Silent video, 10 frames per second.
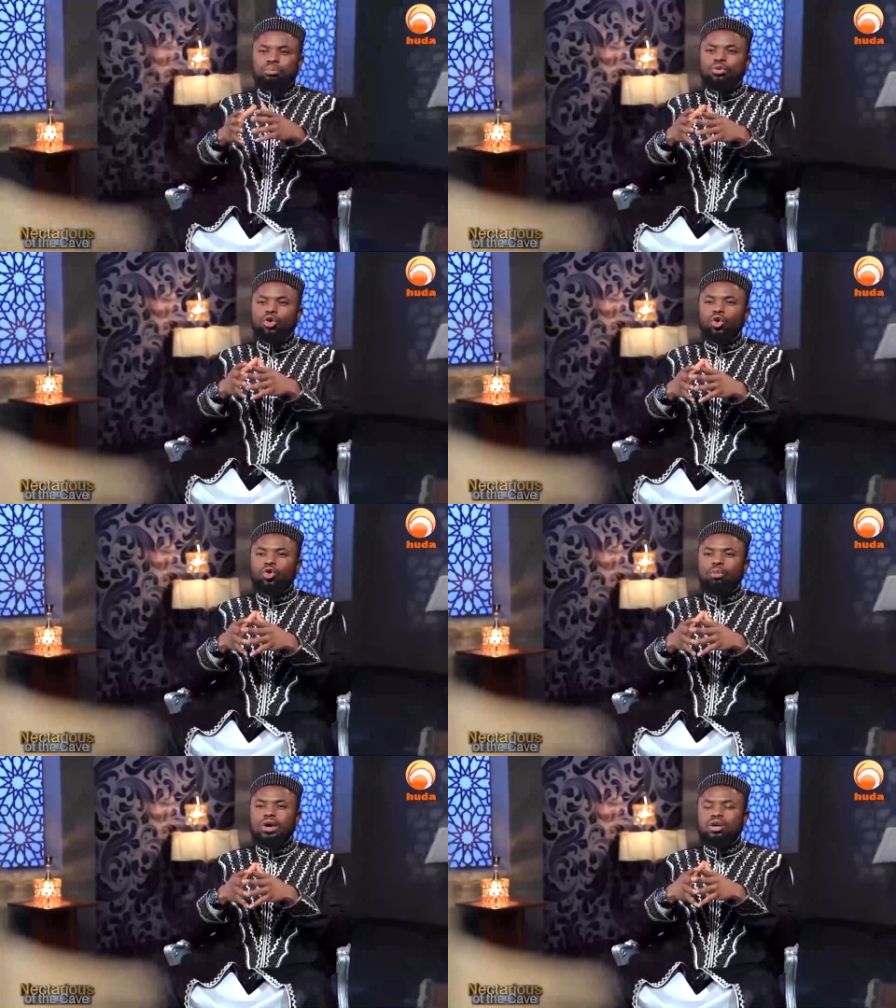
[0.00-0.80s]

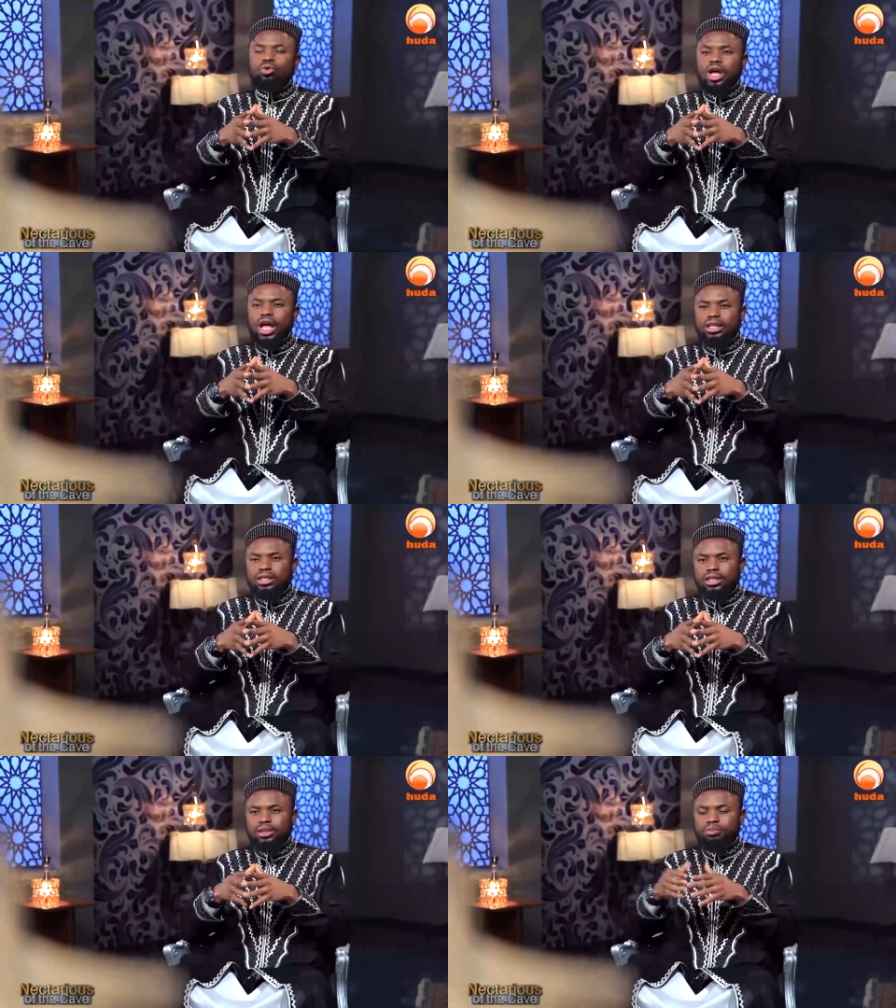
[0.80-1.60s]
Luqumanul
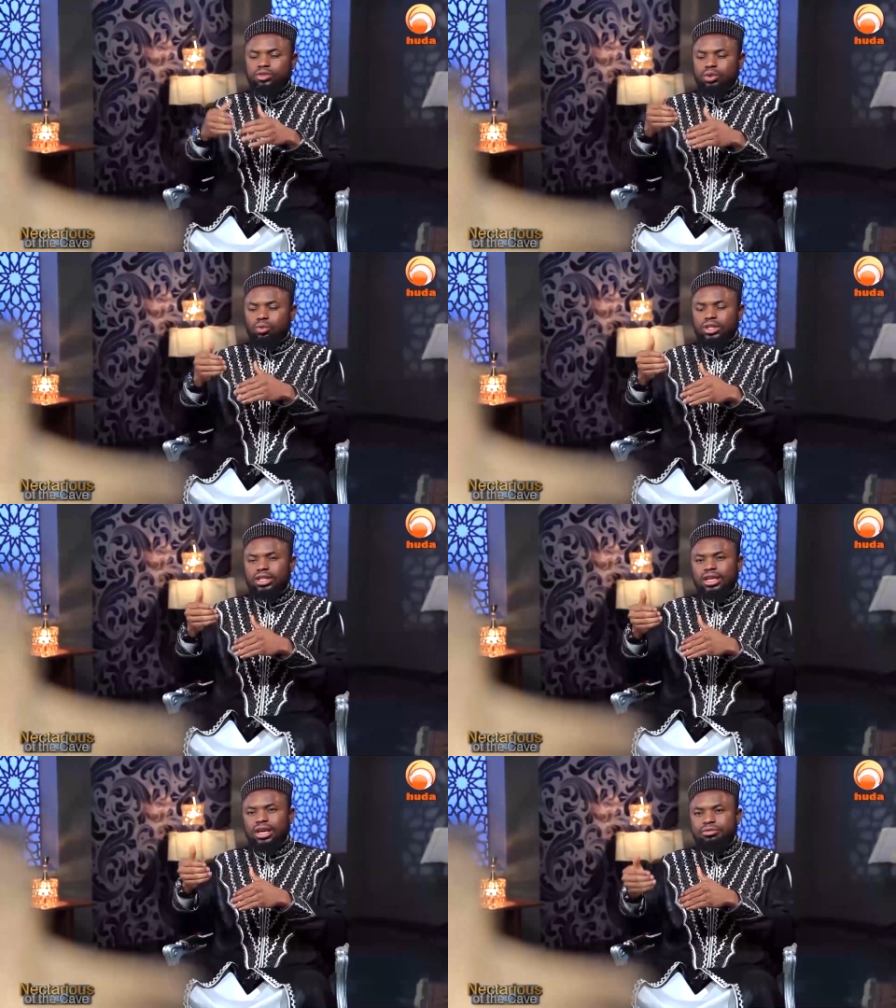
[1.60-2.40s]
hakeem, when
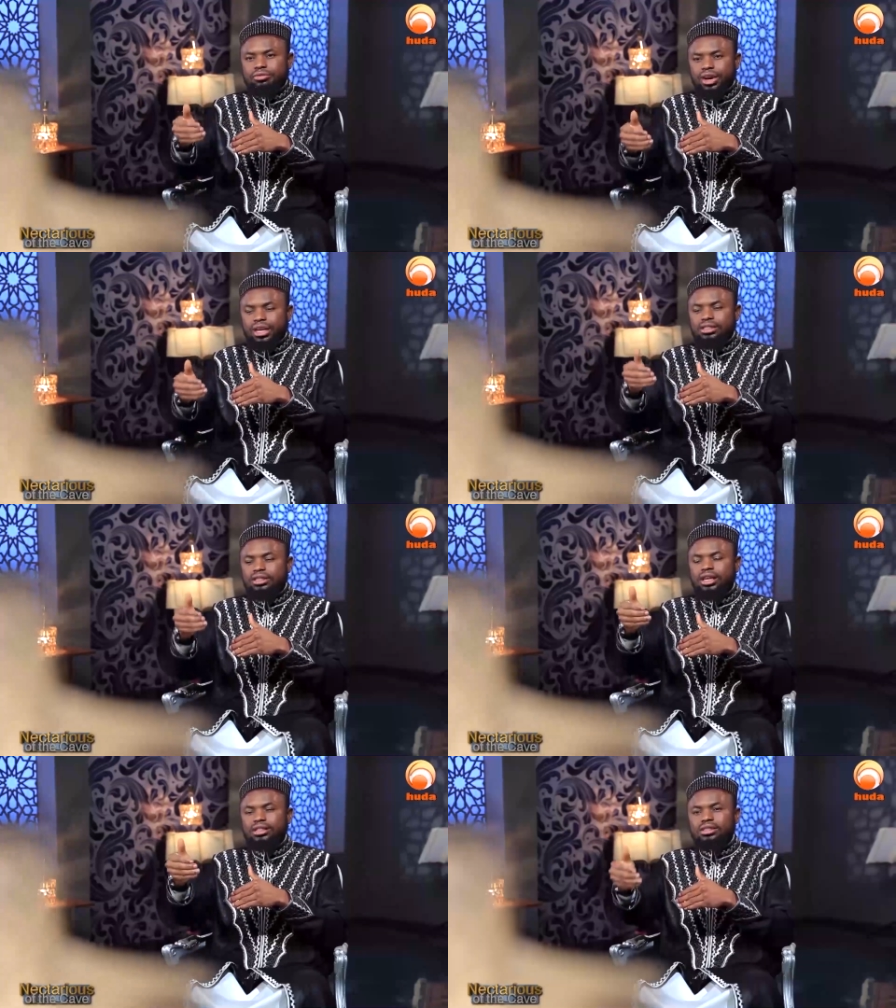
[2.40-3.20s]
he advised
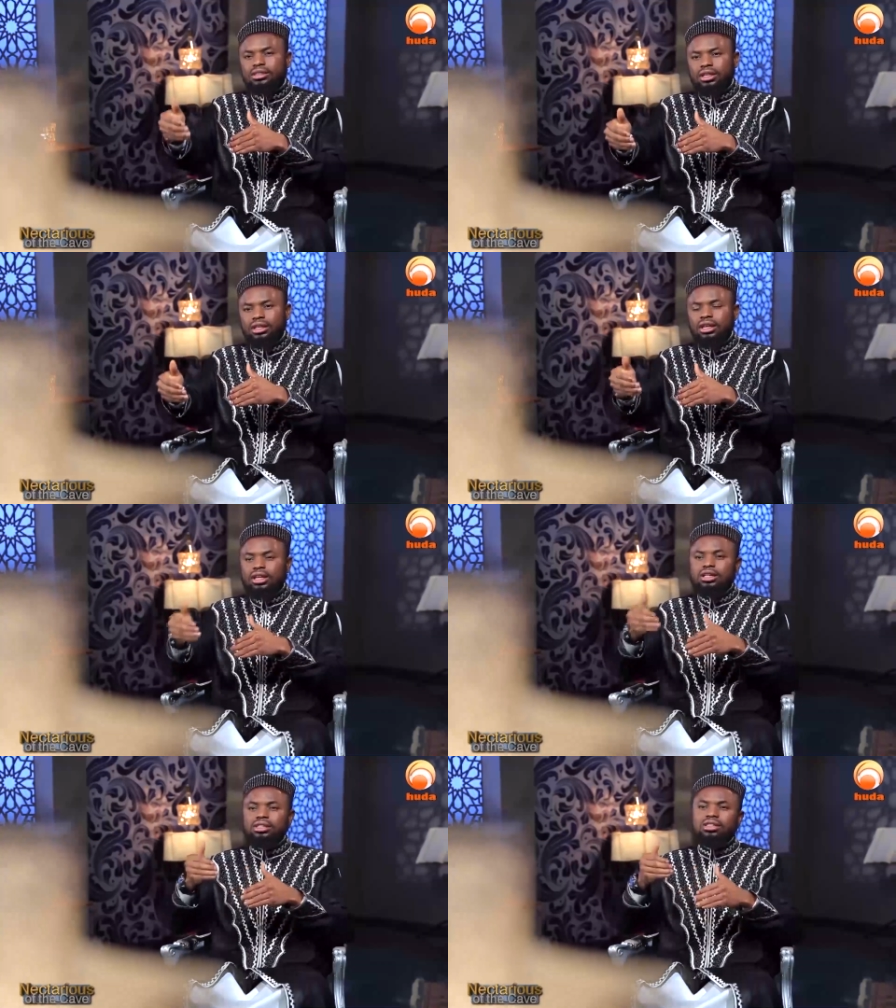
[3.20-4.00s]
his son,
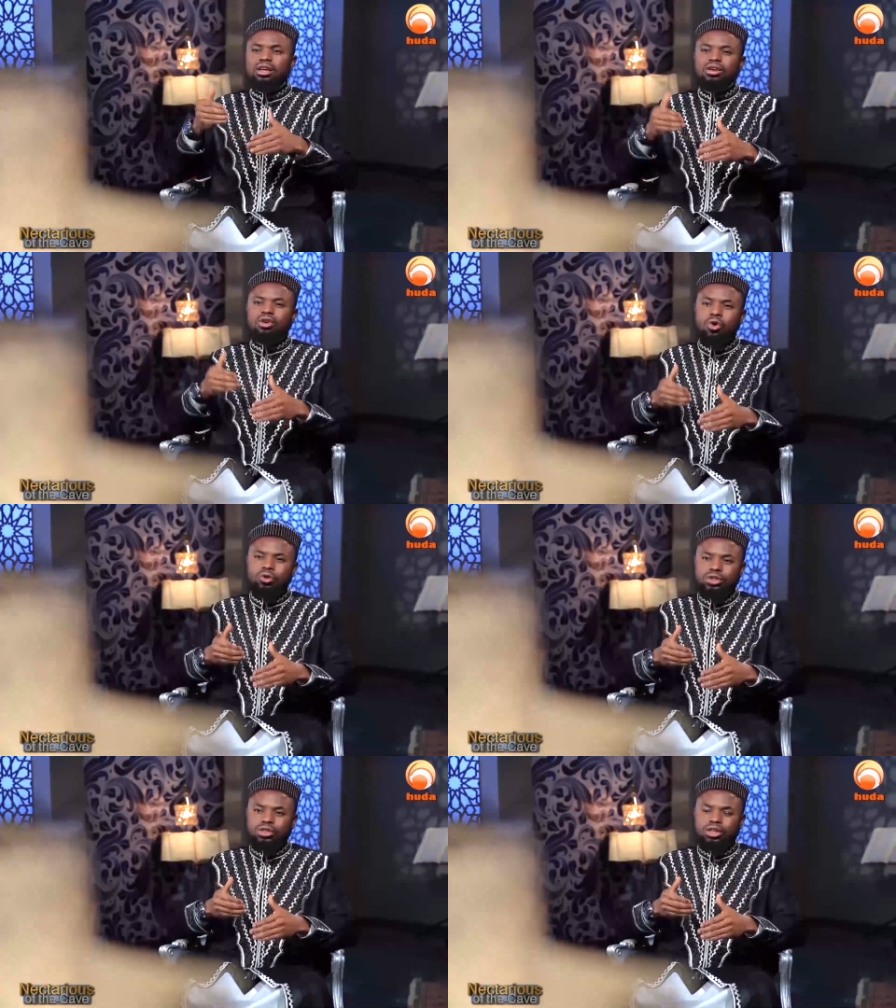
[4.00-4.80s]
he said, "O
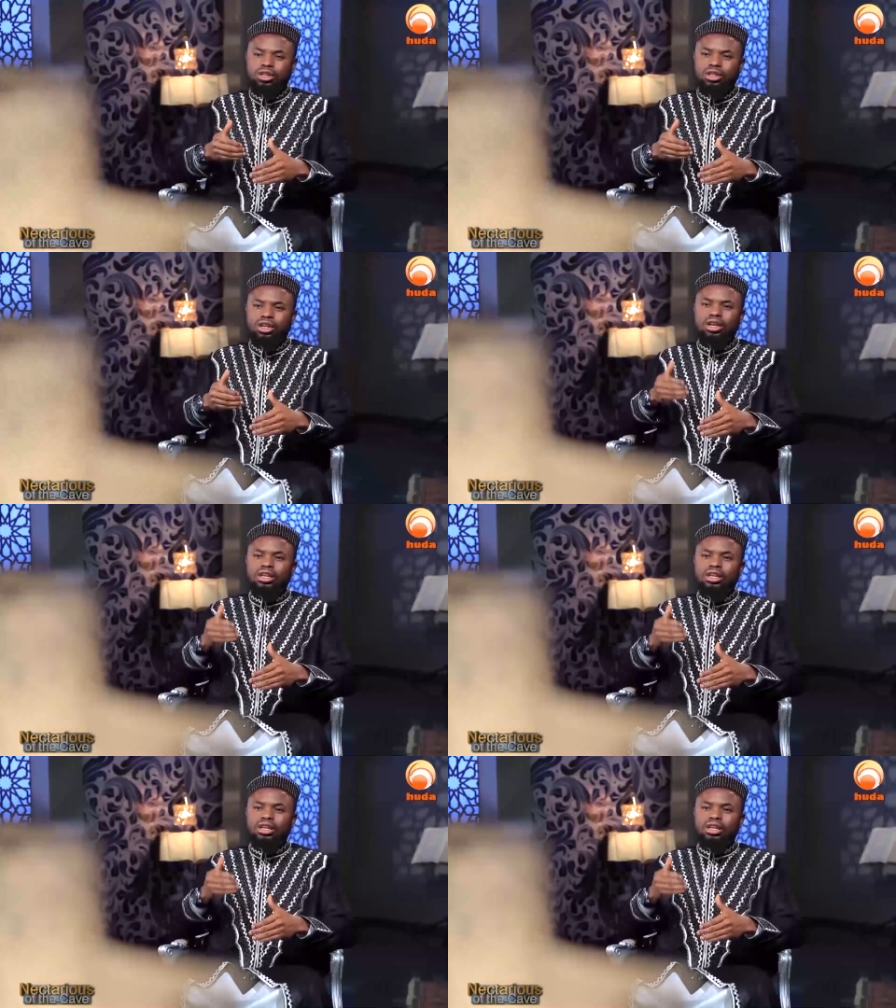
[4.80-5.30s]
son,